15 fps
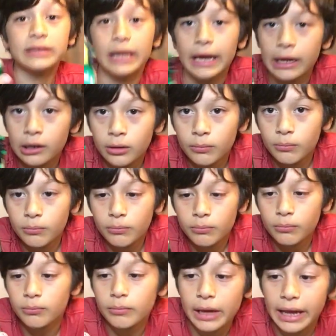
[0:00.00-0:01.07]
leg
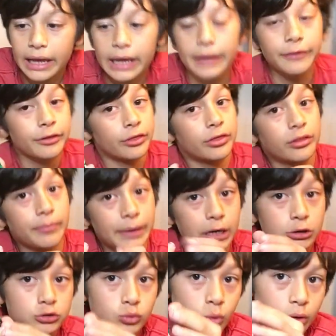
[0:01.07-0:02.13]
and the
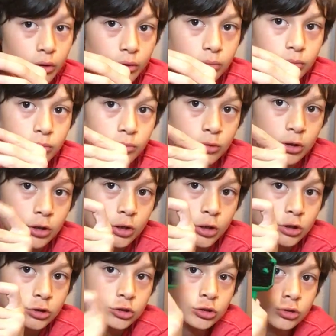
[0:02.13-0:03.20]
bear Zord.
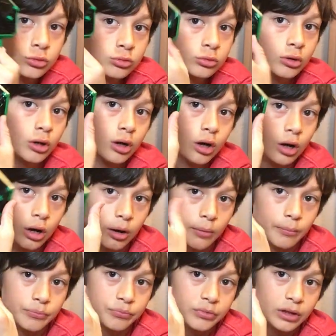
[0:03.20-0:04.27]
You
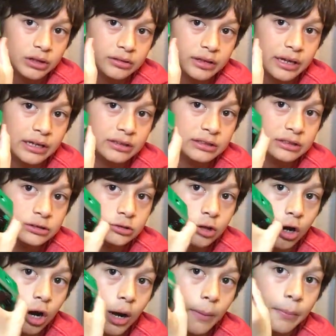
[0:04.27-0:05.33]
take these
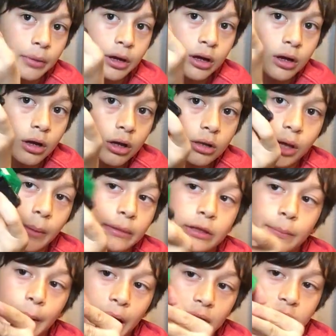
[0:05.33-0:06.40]
the
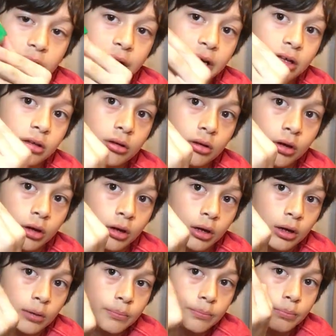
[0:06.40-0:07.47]
back legs,
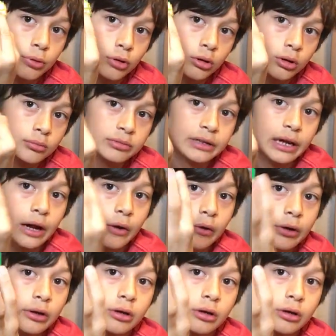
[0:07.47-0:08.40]
pull them down,